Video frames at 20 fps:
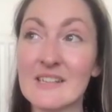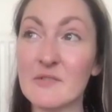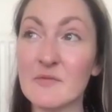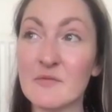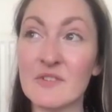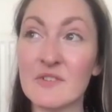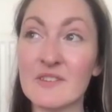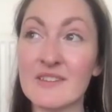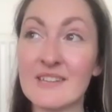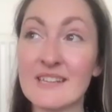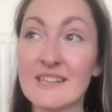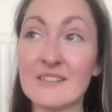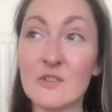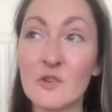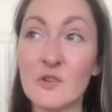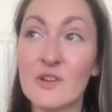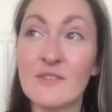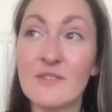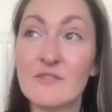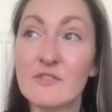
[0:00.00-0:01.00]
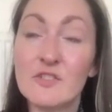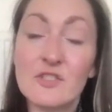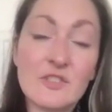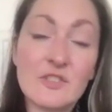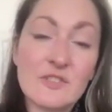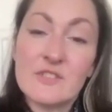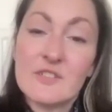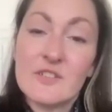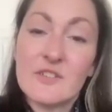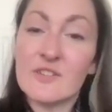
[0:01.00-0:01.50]
different things, or even
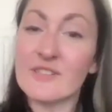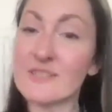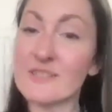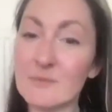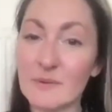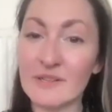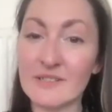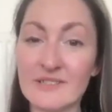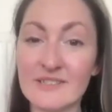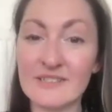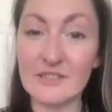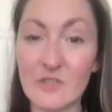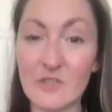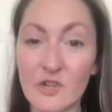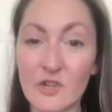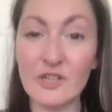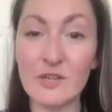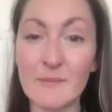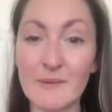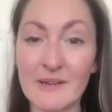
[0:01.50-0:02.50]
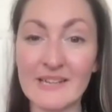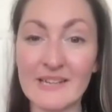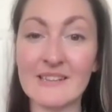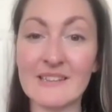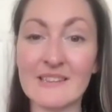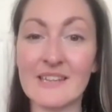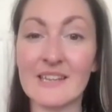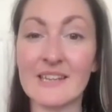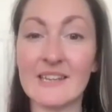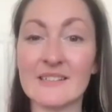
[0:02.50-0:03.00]
just your experience in
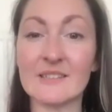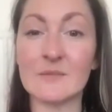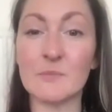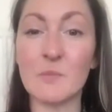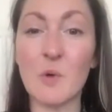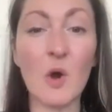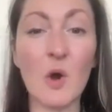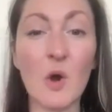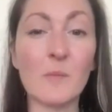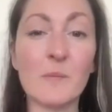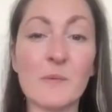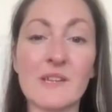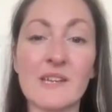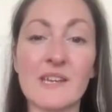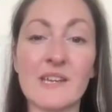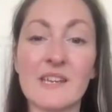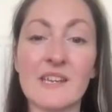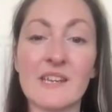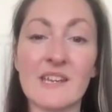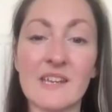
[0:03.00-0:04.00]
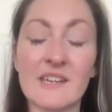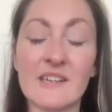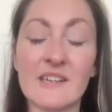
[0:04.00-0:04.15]
documenting things properly.